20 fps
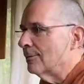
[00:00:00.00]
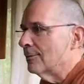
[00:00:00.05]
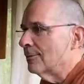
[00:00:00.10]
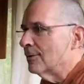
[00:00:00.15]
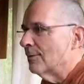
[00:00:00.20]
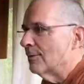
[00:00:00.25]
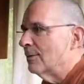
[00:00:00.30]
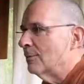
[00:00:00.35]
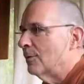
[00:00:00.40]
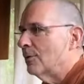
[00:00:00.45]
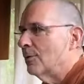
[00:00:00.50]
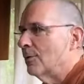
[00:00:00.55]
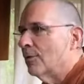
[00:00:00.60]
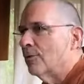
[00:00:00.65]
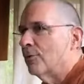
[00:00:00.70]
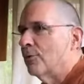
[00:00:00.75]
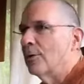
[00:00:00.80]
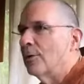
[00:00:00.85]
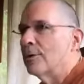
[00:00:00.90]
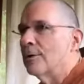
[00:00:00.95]
someone with your
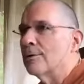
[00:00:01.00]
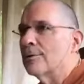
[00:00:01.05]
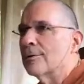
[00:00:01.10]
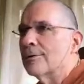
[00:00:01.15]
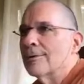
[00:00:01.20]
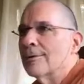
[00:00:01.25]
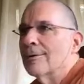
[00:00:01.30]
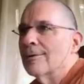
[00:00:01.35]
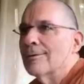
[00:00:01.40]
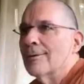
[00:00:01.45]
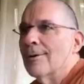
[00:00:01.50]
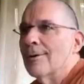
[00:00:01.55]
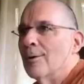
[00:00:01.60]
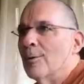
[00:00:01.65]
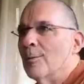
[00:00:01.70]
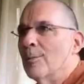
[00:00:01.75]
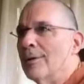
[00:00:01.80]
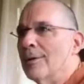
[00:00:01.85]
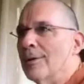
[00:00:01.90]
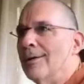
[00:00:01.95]
foot is
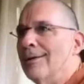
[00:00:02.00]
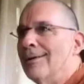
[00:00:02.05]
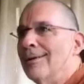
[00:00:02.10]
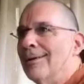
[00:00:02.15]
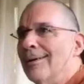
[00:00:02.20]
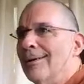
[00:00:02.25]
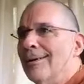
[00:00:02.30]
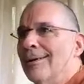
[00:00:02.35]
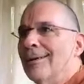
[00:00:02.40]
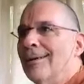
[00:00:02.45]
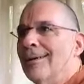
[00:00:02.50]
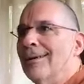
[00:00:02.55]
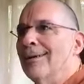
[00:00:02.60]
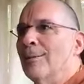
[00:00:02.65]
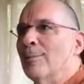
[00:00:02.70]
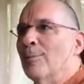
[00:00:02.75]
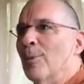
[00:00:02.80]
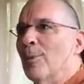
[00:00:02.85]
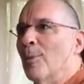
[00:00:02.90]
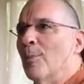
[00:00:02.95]
thought to be
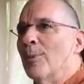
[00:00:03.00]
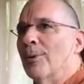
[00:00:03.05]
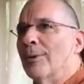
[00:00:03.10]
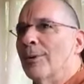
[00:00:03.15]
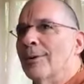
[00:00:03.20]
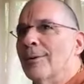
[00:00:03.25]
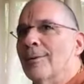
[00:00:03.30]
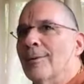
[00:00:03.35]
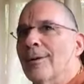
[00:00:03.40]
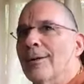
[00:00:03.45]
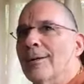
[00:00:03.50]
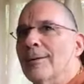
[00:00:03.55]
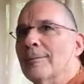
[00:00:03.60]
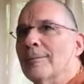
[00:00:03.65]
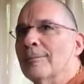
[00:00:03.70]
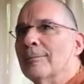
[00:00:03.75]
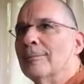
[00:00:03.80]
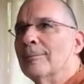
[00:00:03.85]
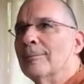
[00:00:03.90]
inappropriate, right?